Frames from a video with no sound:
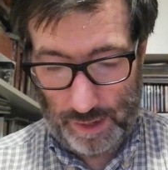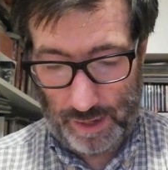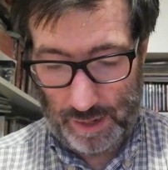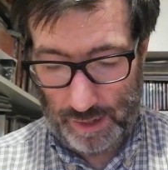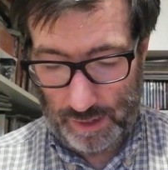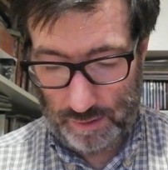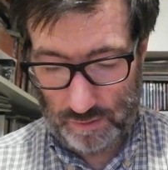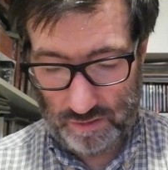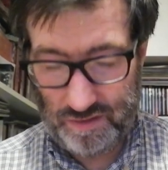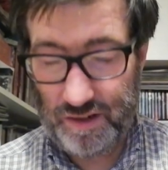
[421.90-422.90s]

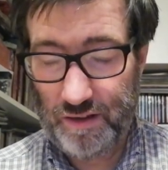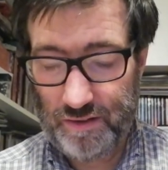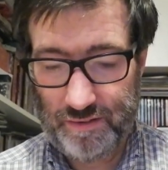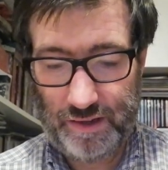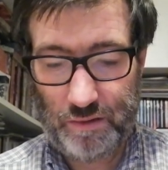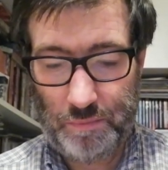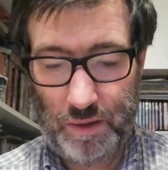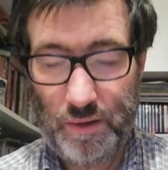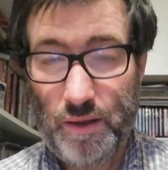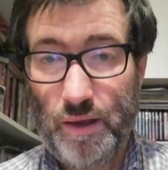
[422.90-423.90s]
and she sent
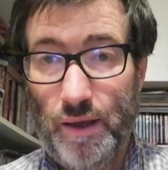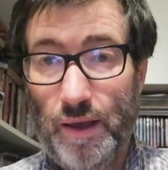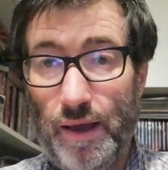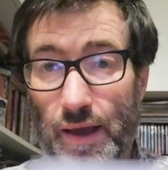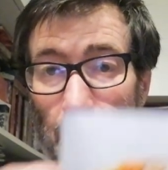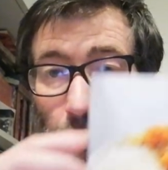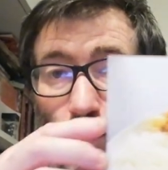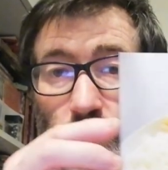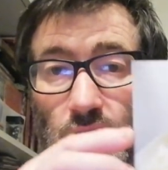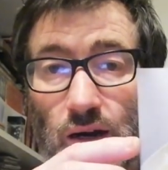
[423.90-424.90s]
me a
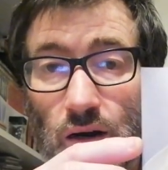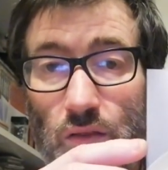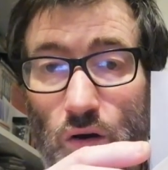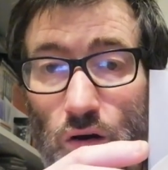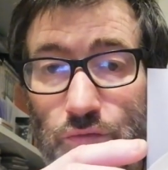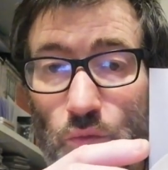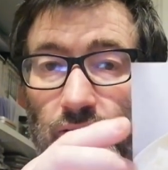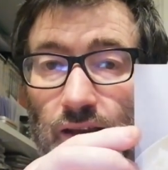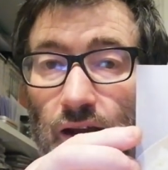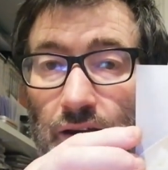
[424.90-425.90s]
postcard of
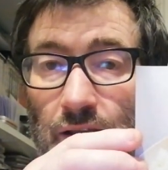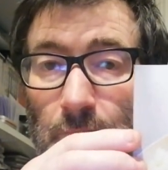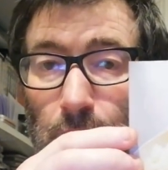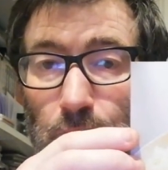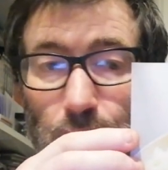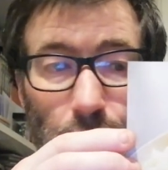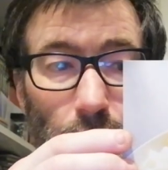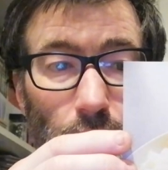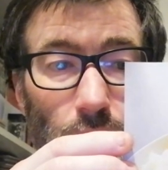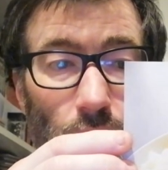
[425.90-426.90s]
curry.
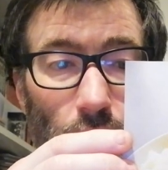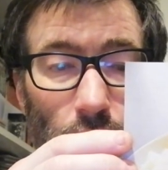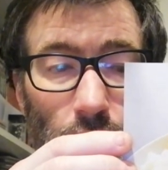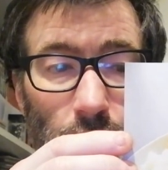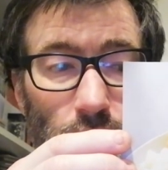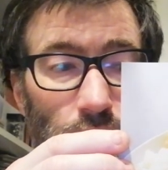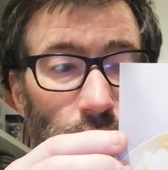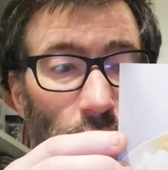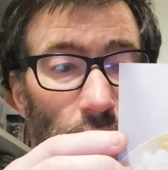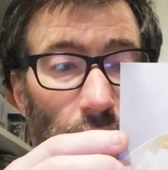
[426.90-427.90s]

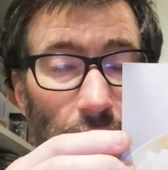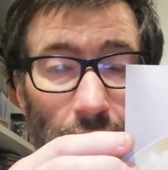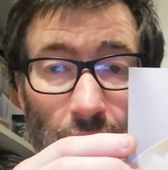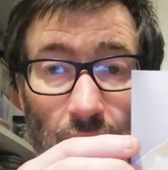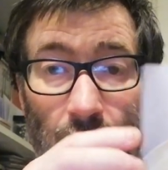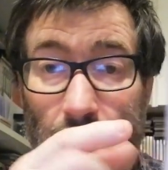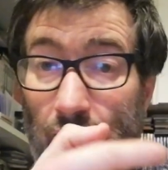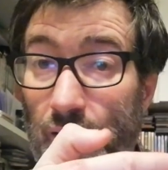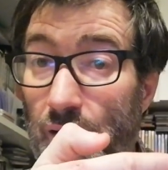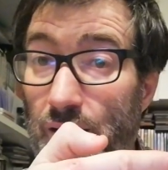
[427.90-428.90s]
And
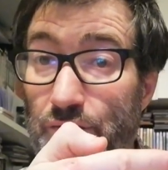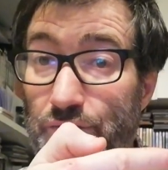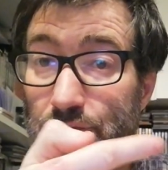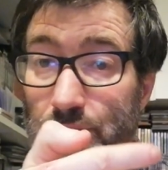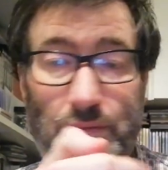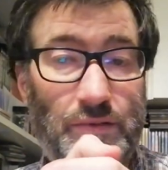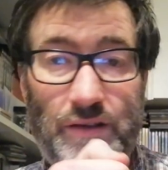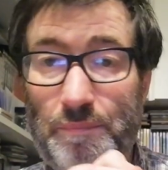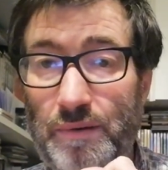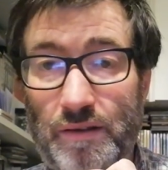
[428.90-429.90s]
I love
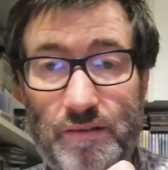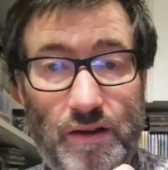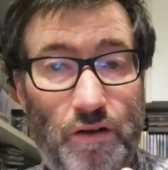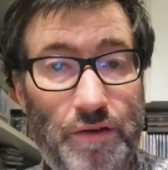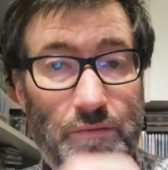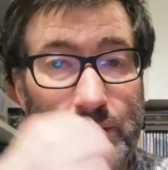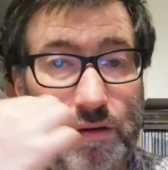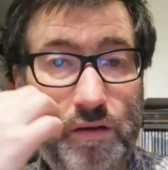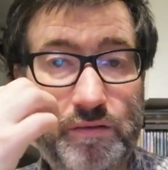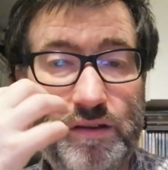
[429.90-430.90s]
Japanese curry
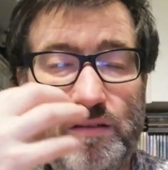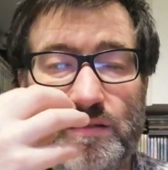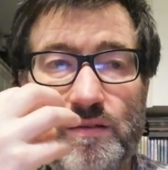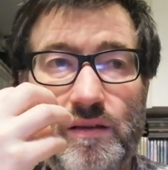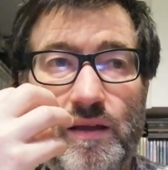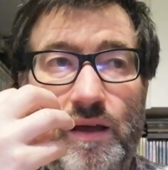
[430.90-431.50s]
because it